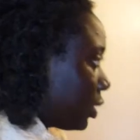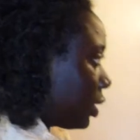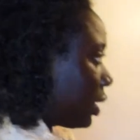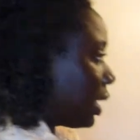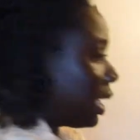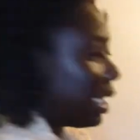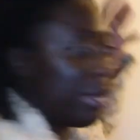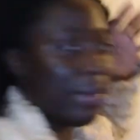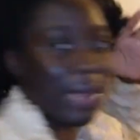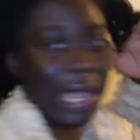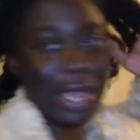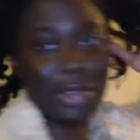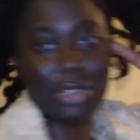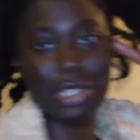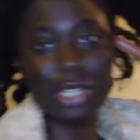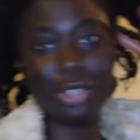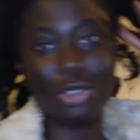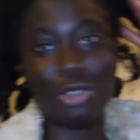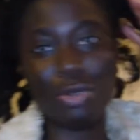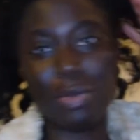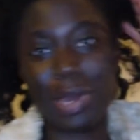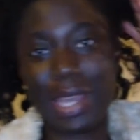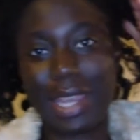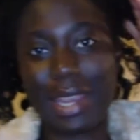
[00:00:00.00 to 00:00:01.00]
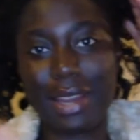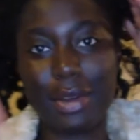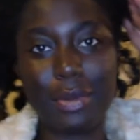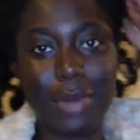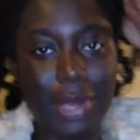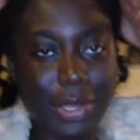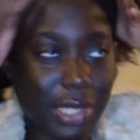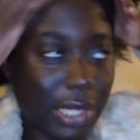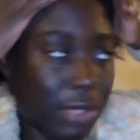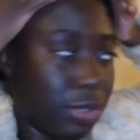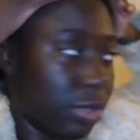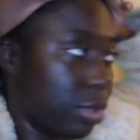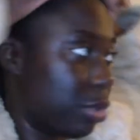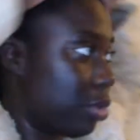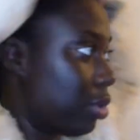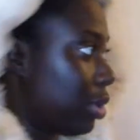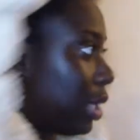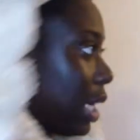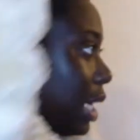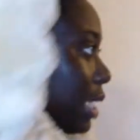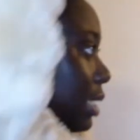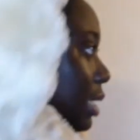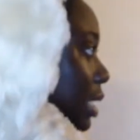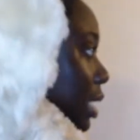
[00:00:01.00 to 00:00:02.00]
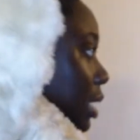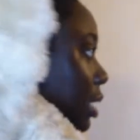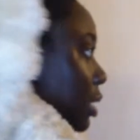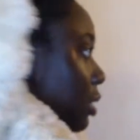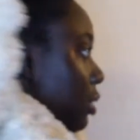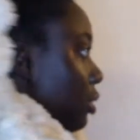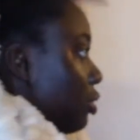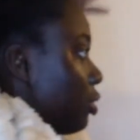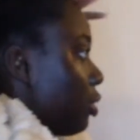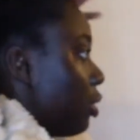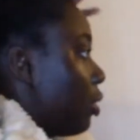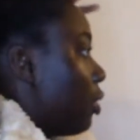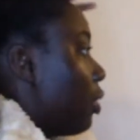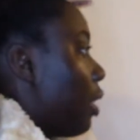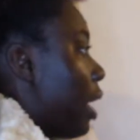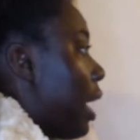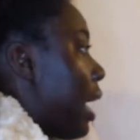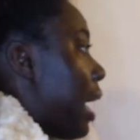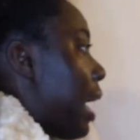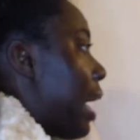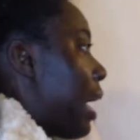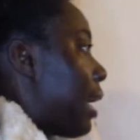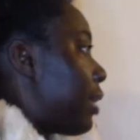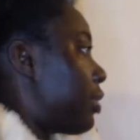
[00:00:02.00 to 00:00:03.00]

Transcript: okay let me actually do my hair whilst I talk to you guys so I